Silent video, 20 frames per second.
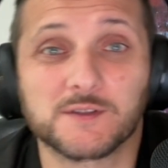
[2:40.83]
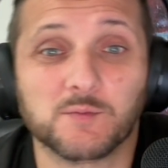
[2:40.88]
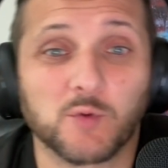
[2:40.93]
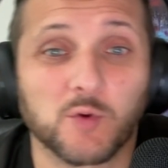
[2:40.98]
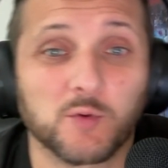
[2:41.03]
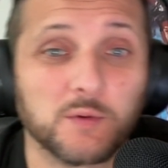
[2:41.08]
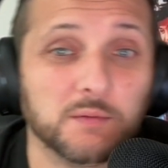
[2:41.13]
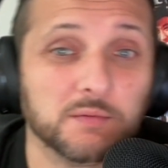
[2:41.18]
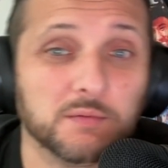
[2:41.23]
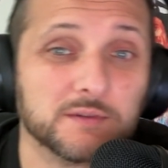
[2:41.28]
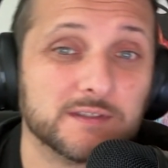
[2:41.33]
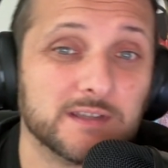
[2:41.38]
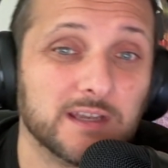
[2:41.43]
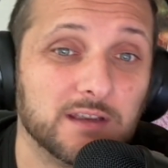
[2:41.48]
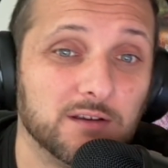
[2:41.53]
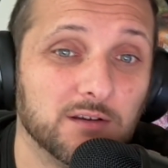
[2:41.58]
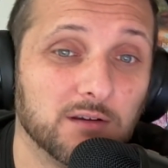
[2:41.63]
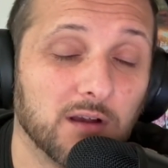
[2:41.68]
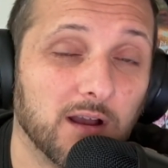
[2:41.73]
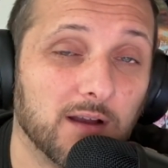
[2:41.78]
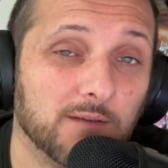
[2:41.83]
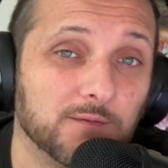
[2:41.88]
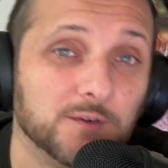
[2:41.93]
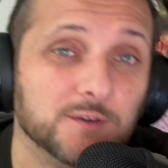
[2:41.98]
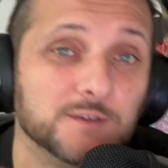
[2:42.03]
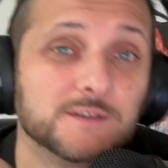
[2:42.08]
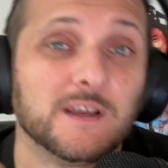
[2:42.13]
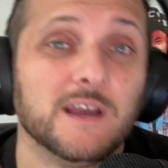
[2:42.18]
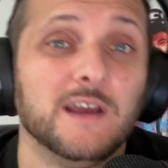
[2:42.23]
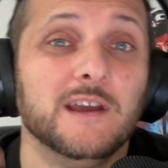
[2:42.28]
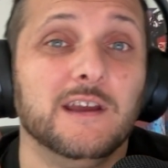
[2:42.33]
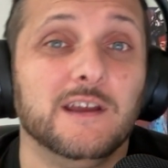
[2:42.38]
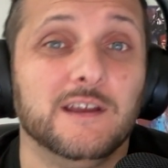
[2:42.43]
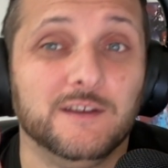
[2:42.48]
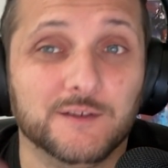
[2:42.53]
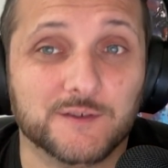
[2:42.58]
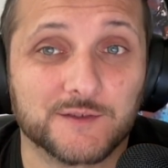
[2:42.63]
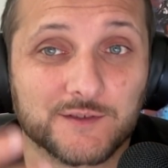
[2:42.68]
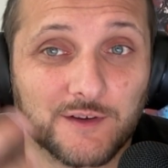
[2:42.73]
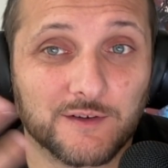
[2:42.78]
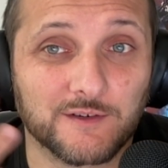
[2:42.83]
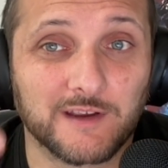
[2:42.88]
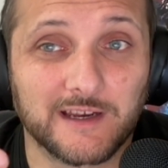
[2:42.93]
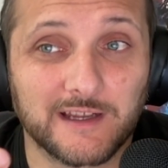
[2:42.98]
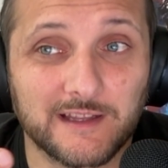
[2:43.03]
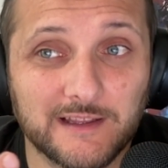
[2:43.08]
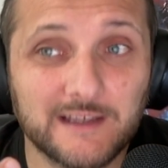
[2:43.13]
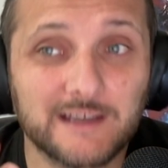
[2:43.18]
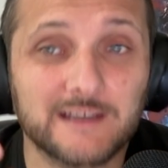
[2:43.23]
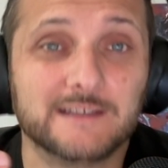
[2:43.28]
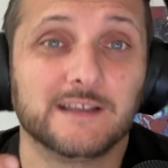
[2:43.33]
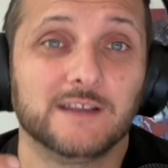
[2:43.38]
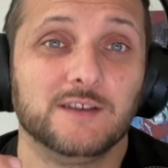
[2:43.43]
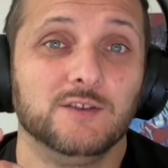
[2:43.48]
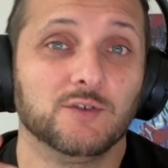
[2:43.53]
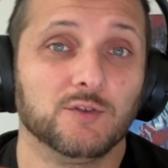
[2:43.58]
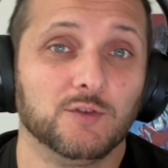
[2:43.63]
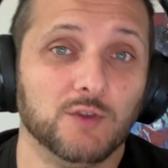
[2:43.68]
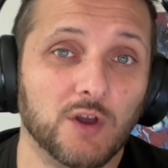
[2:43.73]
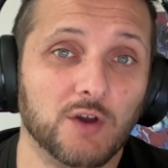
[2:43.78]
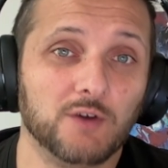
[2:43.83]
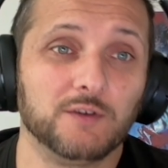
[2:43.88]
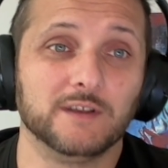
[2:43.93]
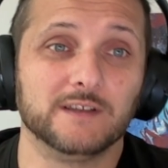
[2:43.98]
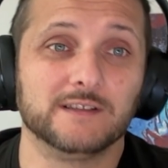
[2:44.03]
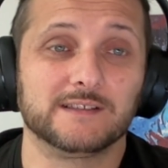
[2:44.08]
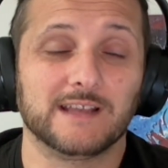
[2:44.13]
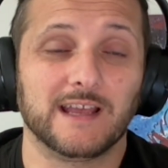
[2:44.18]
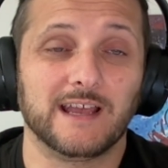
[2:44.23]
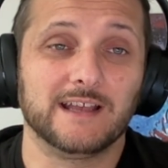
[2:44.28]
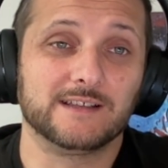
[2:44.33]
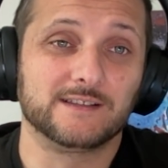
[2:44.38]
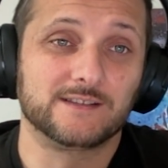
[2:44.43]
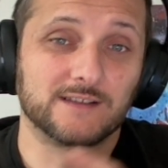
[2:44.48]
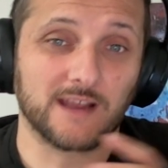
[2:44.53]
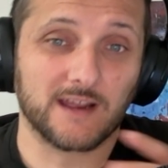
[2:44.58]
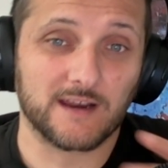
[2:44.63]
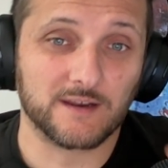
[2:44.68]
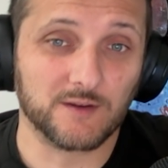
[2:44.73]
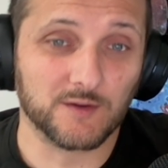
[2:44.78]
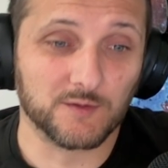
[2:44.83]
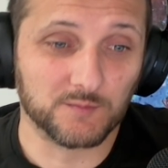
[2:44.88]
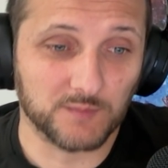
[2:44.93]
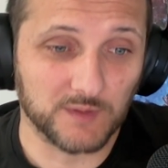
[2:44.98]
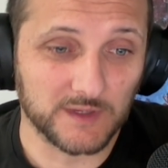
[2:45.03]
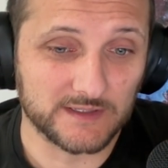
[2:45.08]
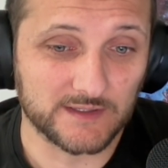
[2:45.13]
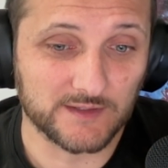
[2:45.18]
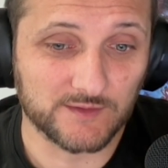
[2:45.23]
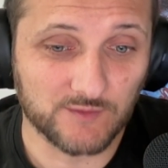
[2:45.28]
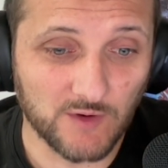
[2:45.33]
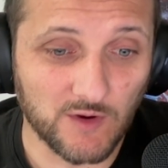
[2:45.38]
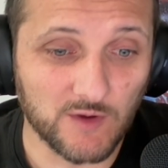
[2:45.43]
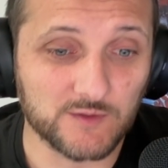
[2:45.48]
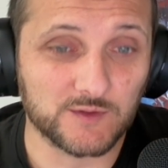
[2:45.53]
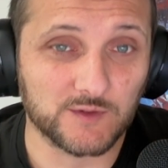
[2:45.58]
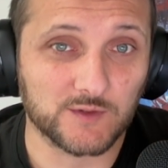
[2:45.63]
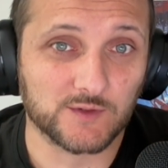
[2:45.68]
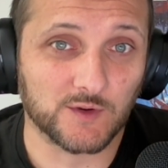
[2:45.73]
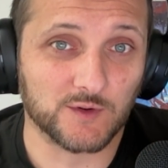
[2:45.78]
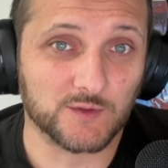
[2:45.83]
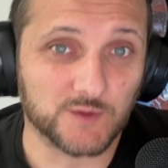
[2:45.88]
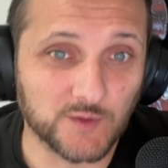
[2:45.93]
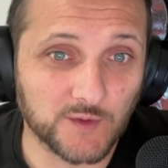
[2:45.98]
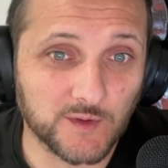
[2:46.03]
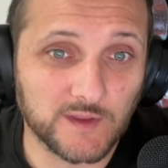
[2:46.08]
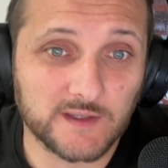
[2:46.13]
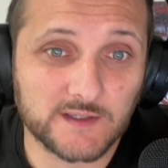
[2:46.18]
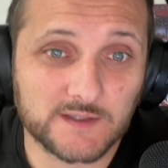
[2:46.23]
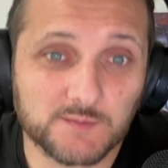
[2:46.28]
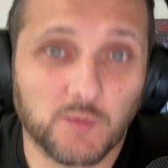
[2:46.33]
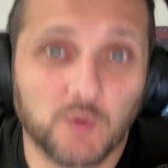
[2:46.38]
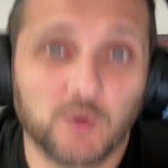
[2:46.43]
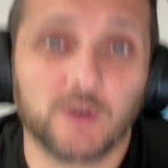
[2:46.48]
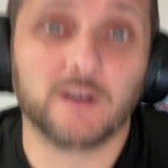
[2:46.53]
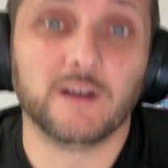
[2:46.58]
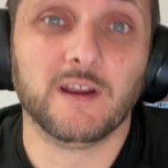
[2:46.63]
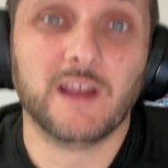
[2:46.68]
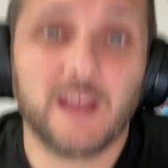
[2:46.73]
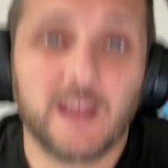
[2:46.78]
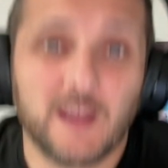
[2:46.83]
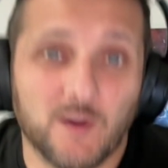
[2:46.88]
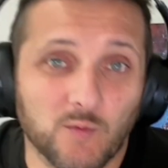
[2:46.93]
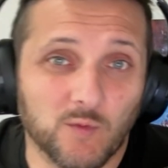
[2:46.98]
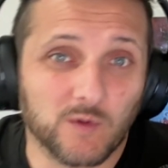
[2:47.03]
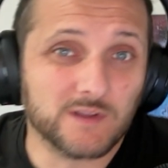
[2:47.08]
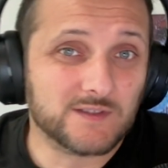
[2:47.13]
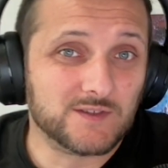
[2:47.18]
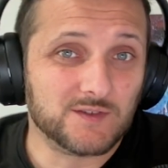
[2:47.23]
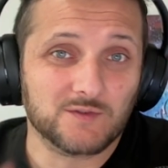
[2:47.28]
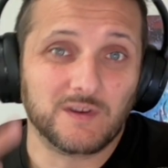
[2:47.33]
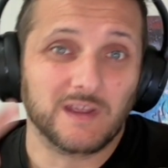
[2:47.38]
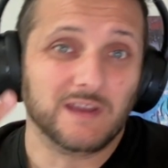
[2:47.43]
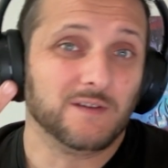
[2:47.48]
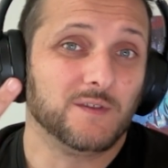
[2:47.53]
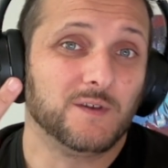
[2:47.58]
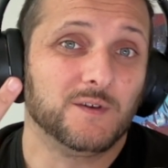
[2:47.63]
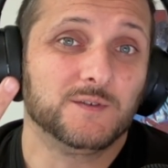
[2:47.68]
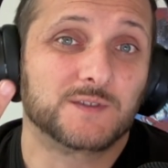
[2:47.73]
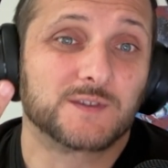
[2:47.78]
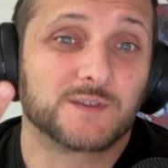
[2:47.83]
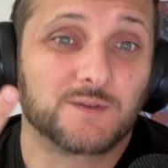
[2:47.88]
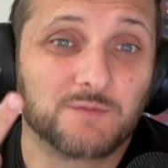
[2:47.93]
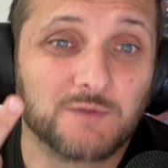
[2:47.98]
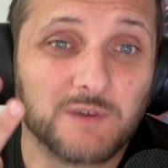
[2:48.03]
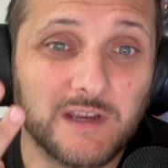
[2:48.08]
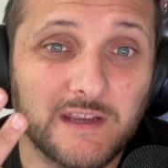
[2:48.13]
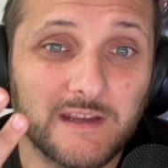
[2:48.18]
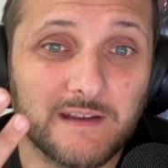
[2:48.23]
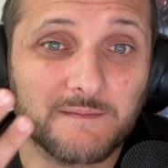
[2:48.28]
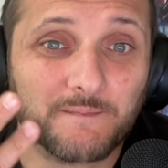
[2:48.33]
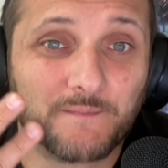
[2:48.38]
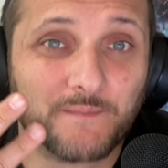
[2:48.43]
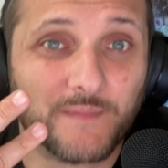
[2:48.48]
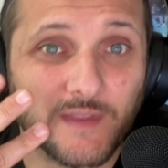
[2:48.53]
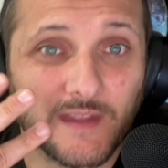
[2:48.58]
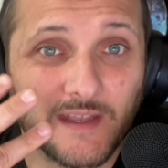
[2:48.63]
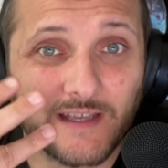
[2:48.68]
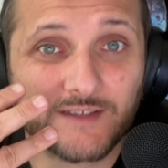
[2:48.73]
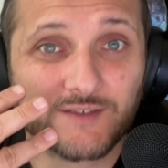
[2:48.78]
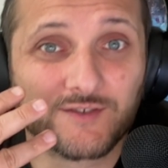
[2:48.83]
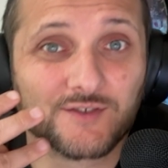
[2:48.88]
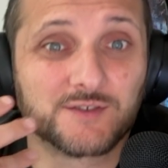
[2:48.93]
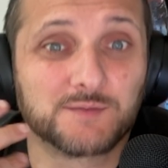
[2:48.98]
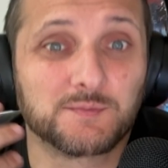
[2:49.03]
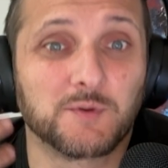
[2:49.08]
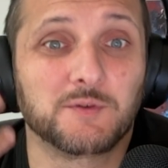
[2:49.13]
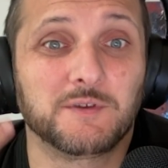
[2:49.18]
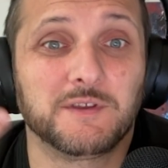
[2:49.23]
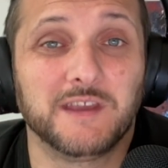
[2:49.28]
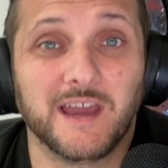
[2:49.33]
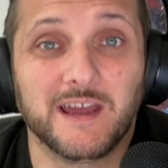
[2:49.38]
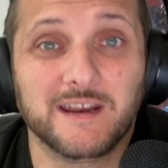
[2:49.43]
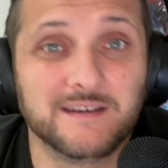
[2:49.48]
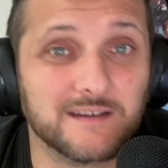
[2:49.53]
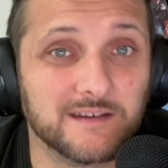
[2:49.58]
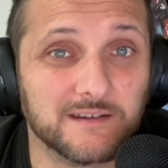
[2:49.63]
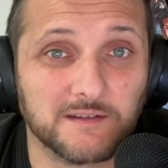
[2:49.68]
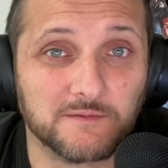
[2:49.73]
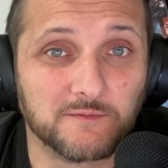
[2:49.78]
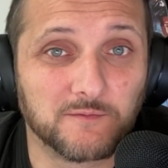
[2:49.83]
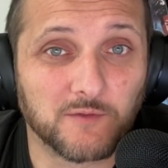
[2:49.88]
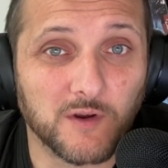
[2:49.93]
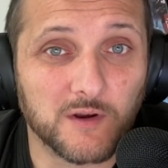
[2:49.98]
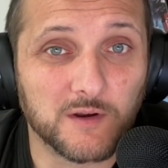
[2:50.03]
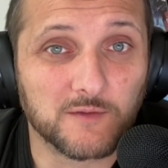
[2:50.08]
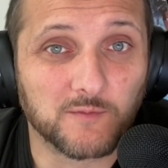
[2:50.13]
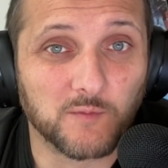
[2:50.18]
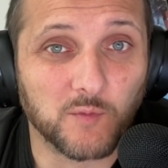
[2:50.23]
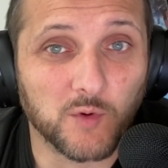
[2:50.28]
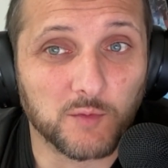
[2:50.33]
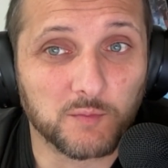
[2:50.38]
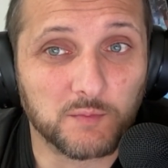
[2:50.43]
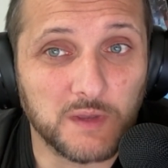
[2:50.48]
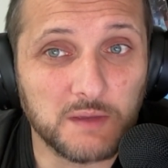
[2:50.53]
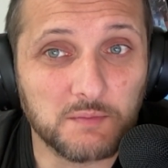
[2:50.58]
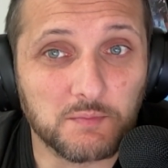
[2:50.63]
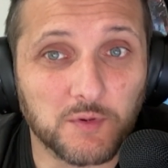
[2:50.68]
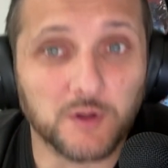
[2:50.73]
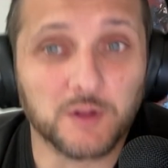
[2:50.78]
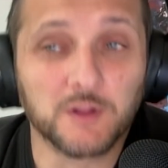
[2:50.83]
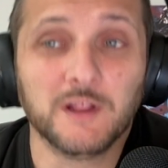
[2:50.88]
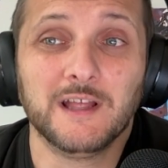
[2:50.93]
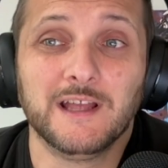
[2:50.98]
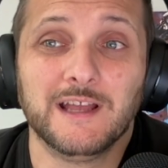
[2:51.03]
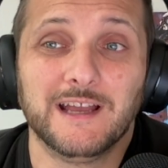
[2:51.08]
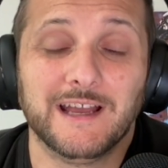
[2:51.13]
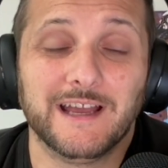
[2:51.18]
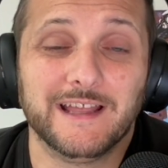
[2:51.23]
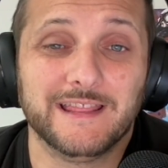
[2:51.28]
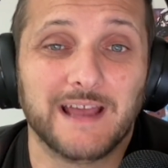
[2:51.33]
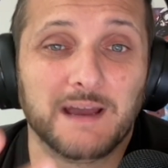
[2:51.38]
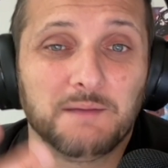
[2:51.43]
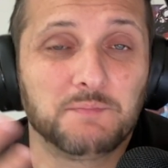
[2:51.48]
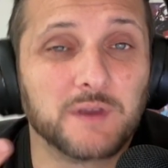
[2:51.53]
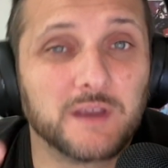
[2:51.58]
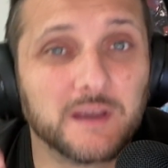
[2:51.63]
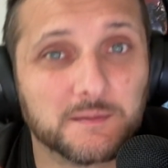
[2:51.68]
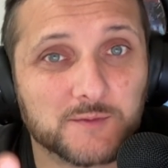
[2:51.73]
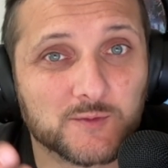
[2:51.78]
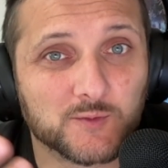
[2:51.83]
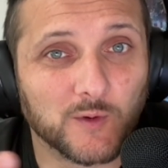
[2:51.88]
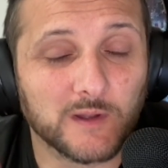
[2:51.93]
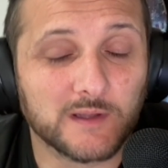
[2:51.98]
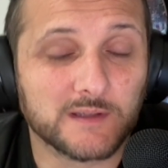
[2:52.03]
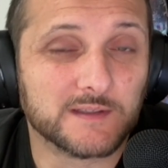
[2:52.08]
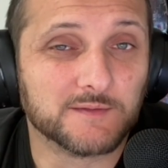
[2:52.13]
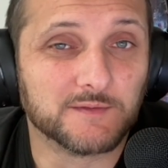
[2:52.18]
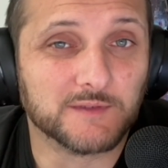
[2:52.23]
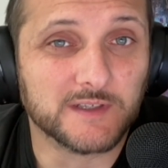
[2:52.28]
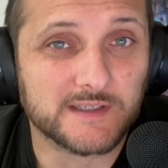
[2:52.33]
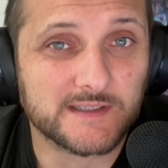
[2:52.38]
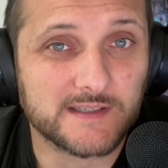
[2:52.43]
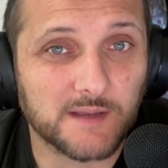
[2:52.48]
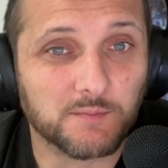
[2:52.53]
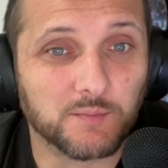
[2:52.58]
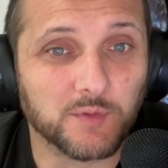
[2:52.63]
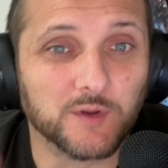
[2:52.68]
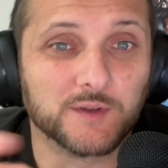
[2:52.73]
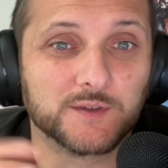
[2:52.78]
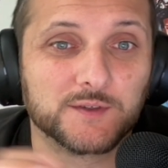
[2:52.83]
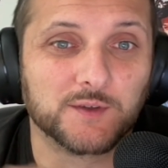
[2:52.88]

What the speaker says: The more people take your offers, you'll start getting leads. And you'll notice as kind of your business grows and you start doing this more, once you nail those three, it's just about getting it in front of more people. And that becomes relatively simple.